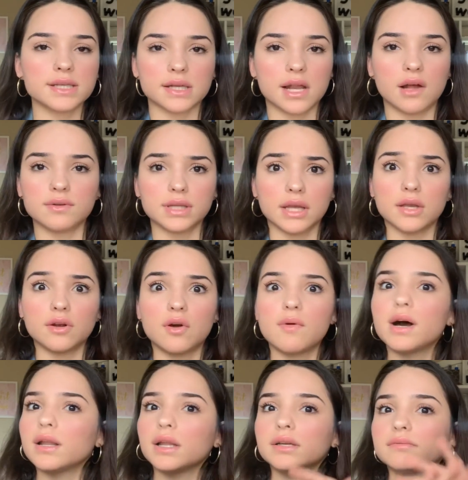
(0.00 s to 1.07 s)
And I was like, you know
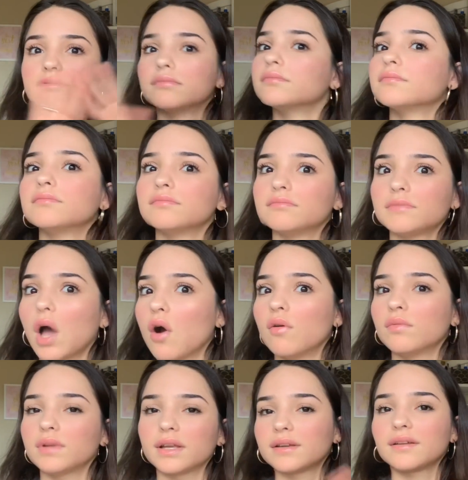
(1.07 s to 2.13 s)
what, like, no,
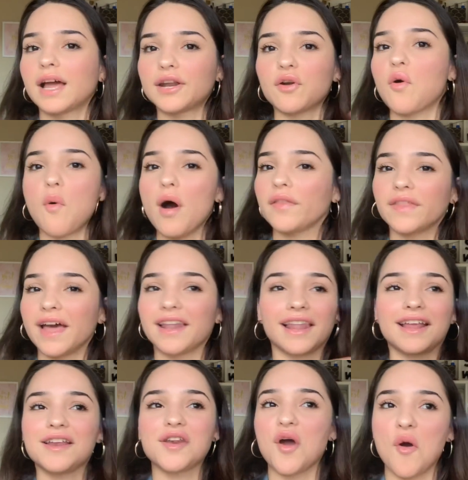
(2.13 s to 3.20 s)
like, I don't want that,
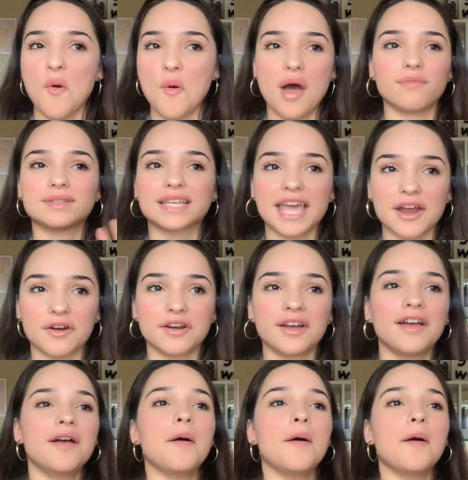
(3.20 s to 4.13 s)
like, no, I'm scared.